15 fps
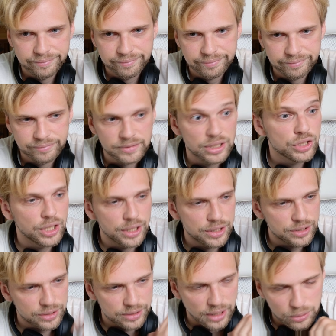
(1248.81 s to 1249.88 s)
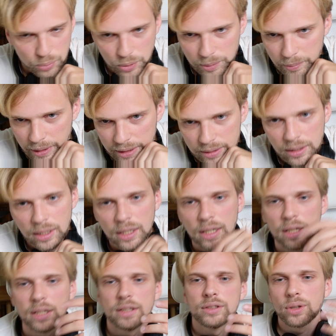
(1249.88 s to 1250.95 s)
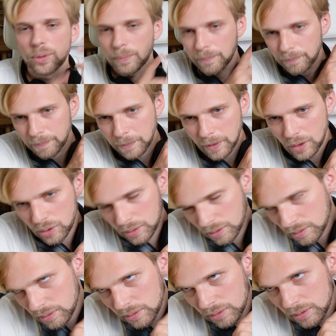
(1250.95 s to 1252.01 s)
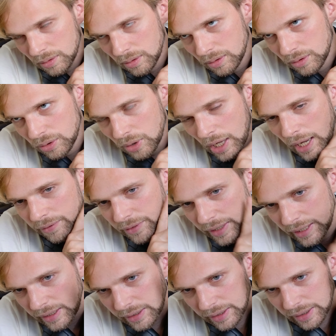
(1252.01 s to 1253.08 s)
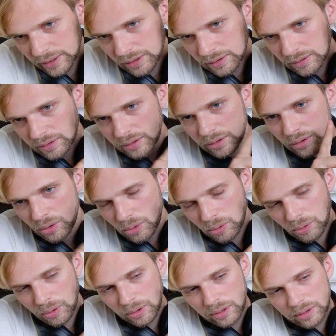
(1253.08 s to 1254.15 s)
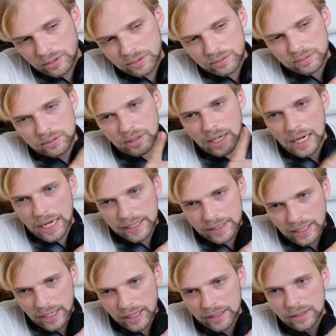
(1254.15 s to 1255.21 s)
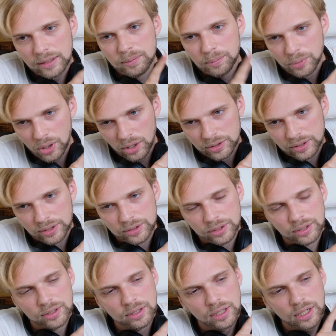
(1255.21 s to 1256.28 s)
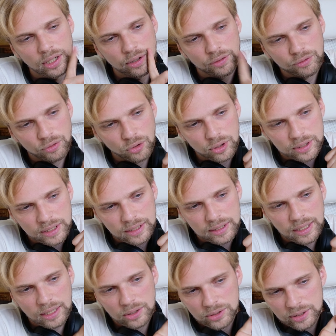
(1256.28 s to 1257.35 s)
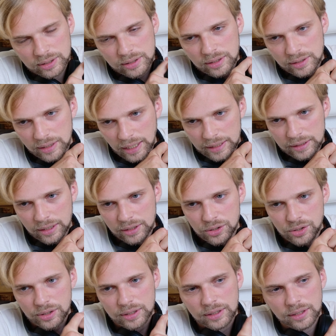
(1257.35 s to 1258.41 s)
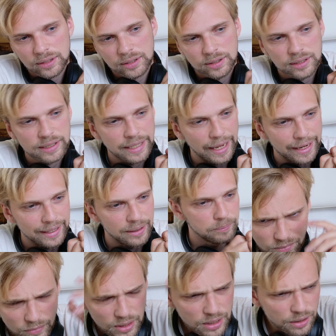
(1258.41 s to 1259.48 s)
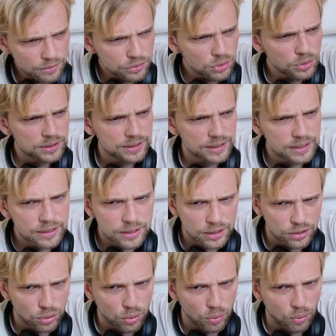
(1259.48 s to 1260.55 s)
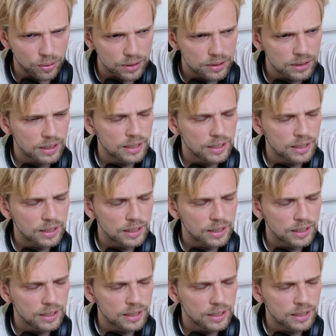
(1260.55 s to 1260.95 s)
the changes that were made. So you have Intel Core i9 processor 14900K. Of course, Intel Core,